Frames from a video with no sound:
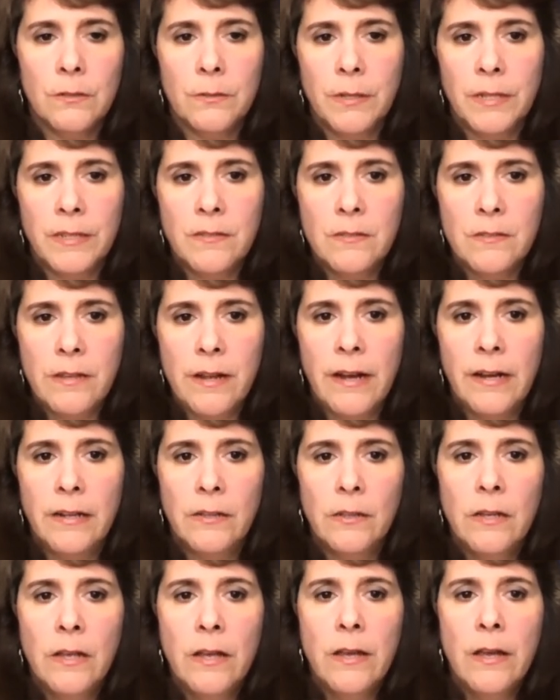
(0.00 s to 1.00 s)

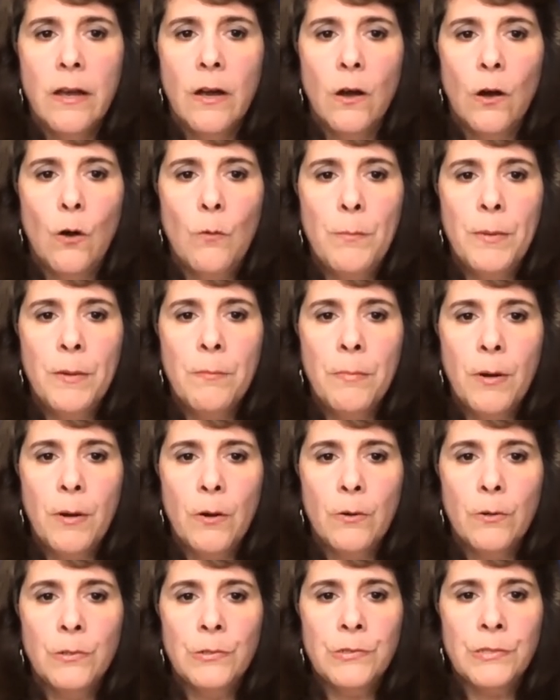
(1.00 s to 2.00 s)
install
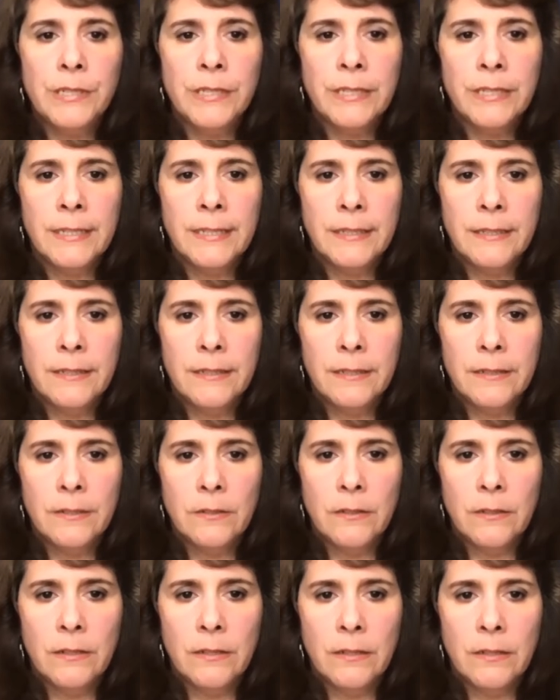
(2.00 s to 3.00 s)
OpenPose and
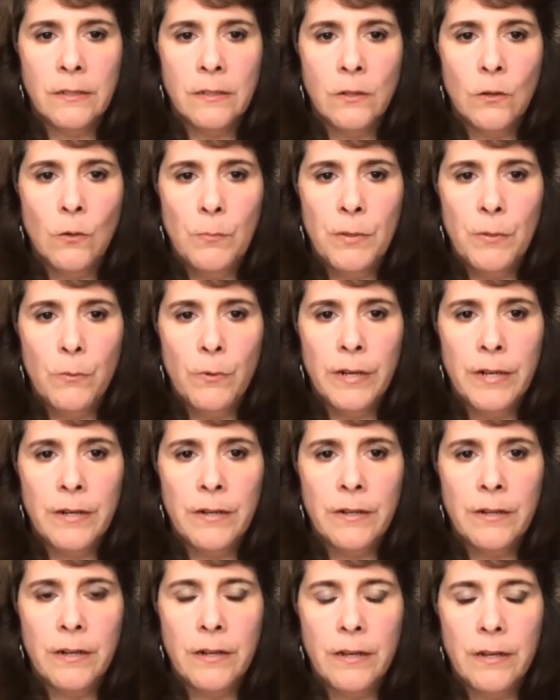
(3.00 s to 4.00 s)

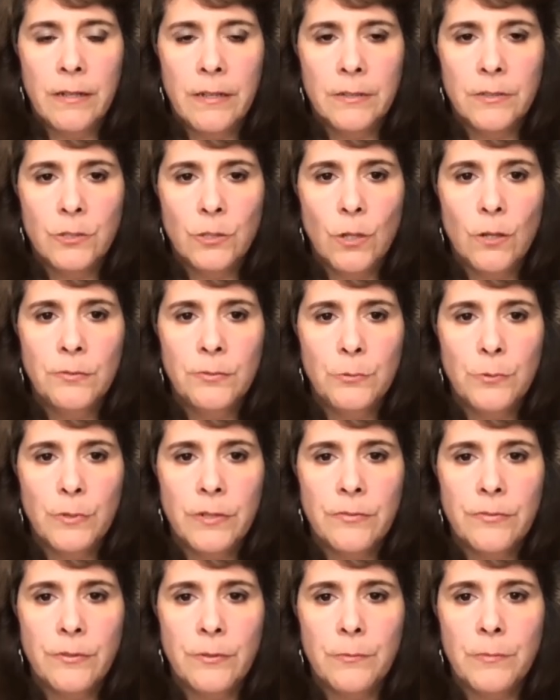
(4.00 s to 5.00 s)
openware software
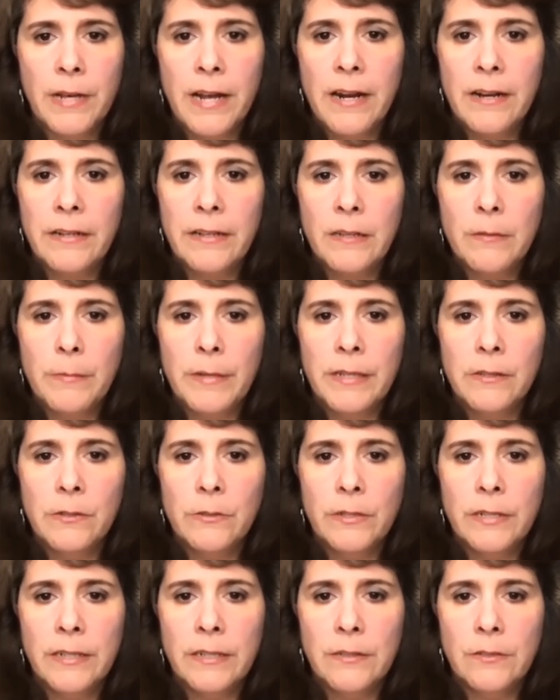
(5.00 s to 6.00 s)
from Carnegie
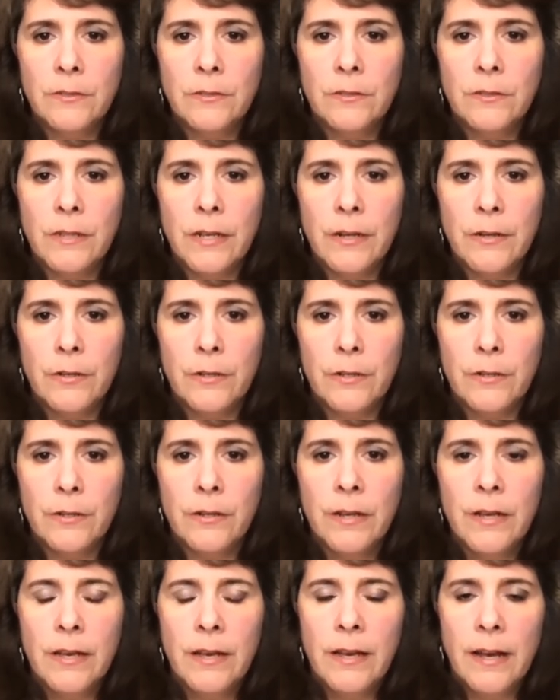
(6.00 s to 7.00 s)
Mellon, and our
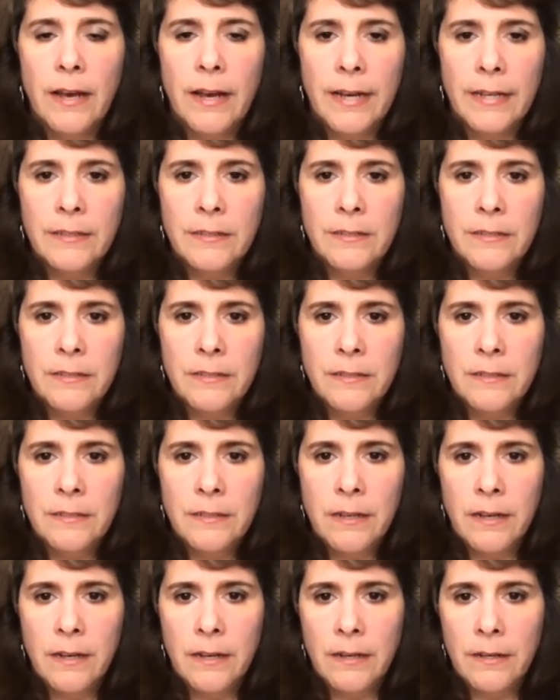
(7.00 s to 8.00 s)
IT
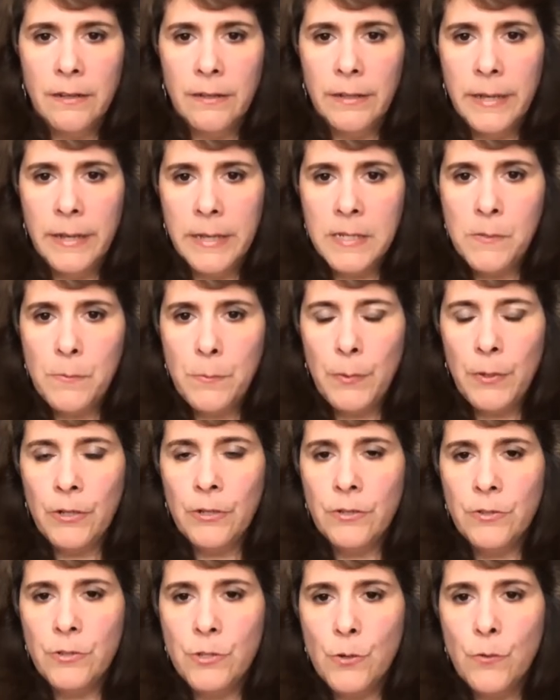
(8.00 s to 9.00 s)

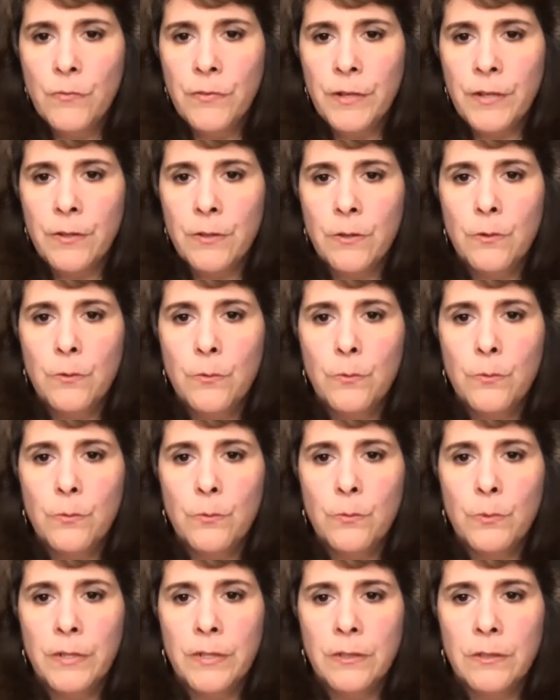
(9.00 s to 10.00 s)
expert Joe Vero
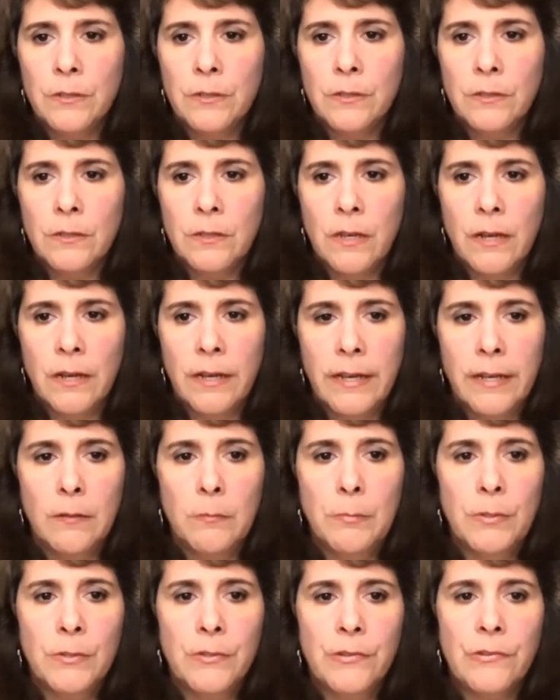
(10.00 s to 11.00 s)
will
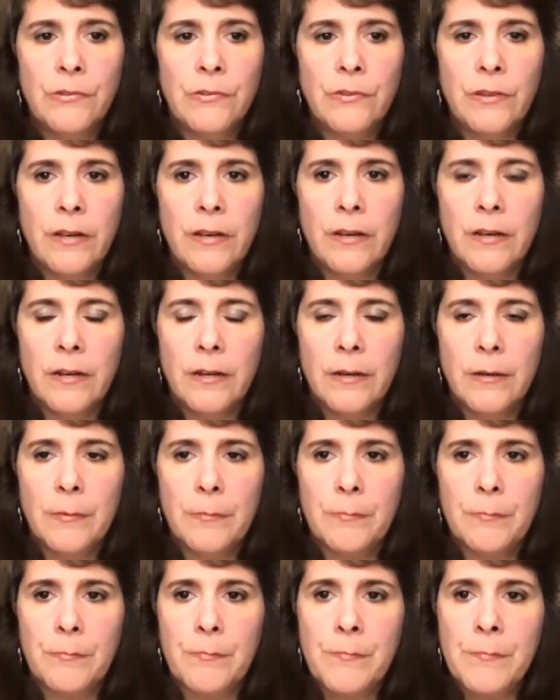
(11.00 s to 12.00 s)
help us
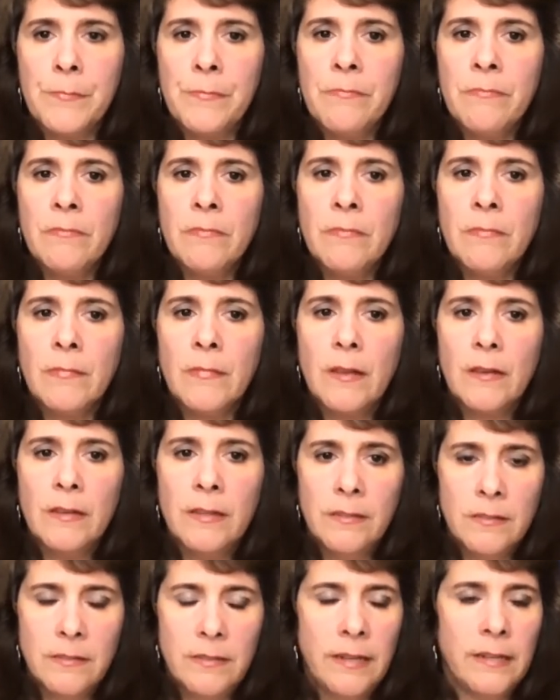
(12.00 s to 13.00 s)

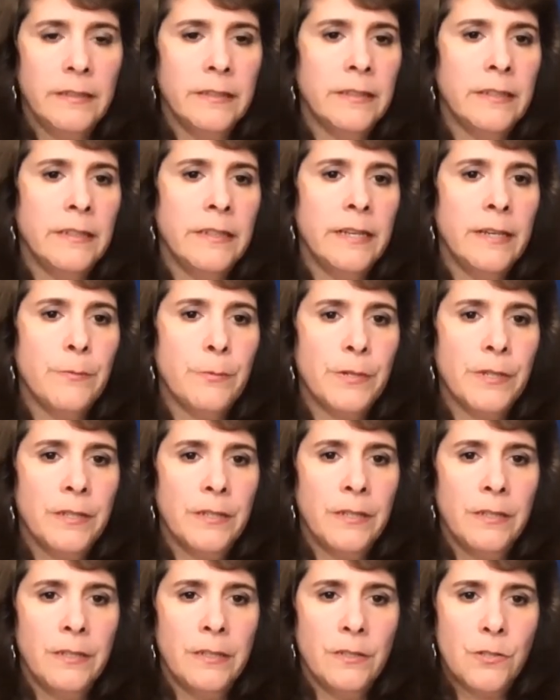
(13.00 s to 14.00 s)
install it
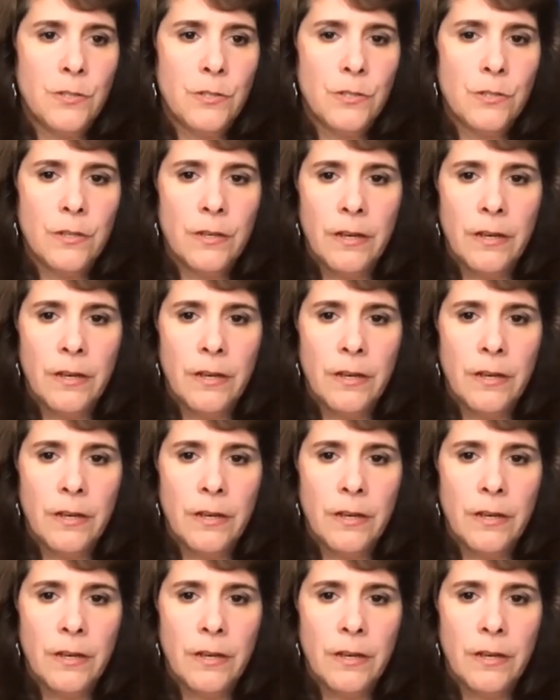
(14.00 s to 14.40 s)
in each